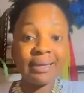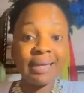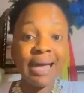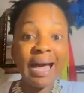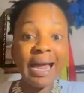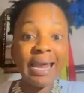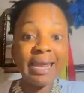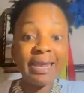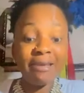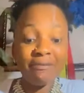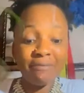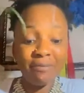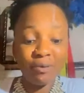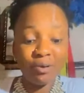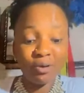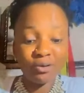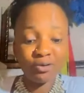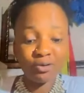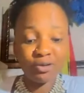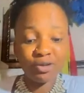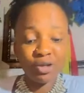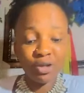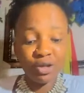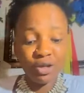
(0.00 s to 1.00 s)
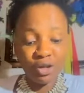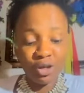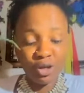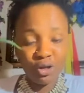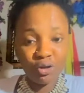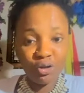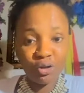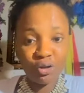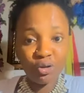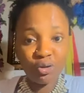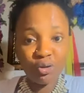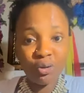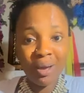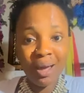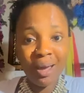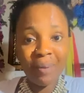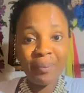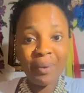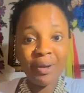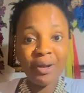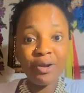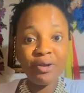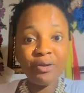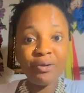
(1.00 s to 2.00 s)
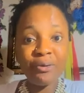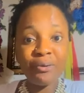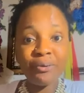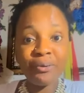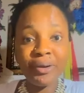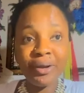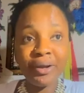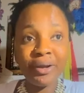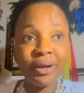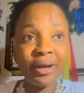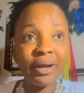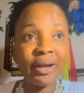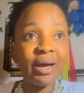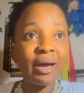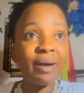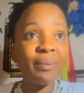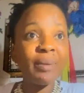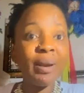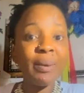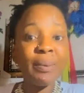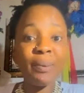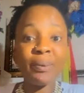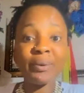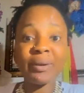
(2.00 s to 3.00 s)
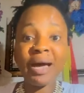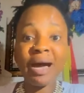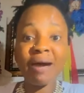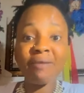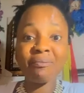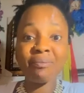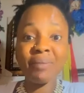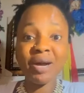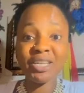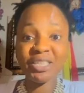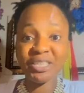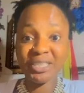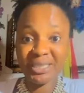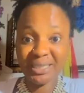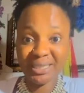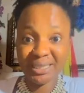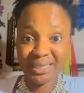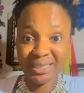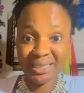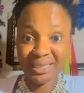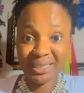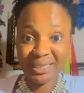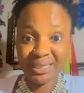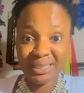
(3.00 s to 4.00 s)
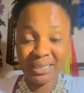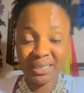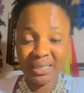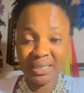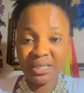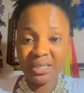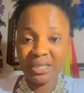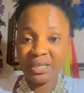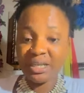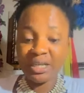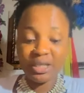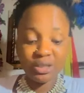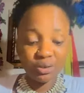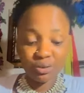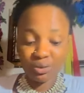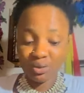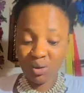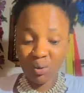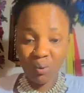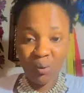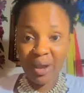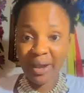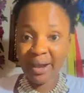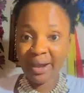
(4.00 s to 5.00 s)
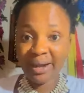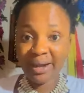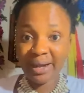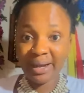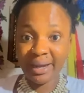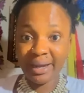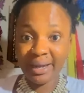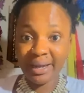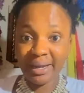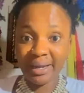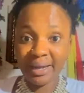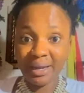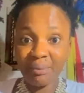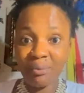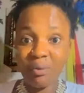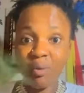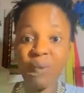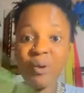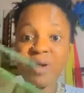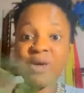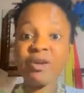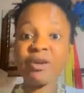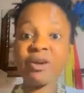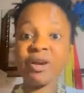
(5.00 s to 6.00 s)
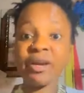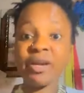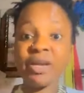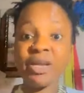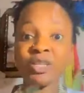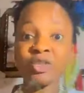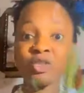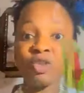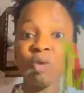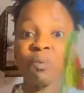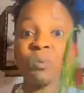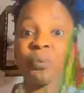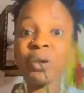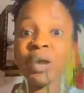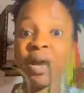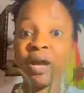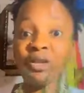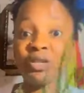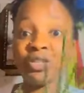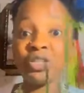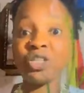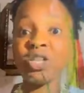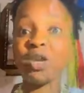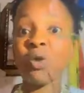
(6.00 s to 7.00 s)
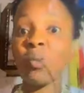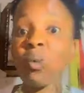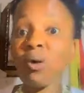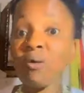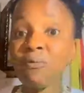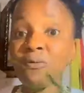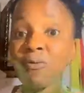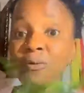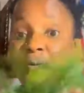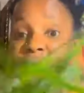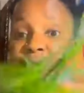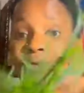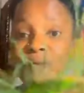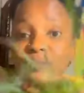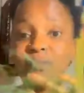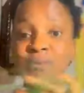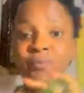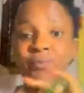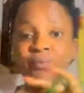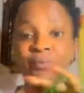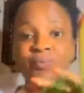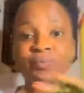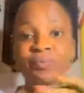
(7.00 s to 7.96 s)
that leaf because you don't know how many urine and how many people have matched it. It's not well cleaned. But when you clean it up, you can use it to work for you.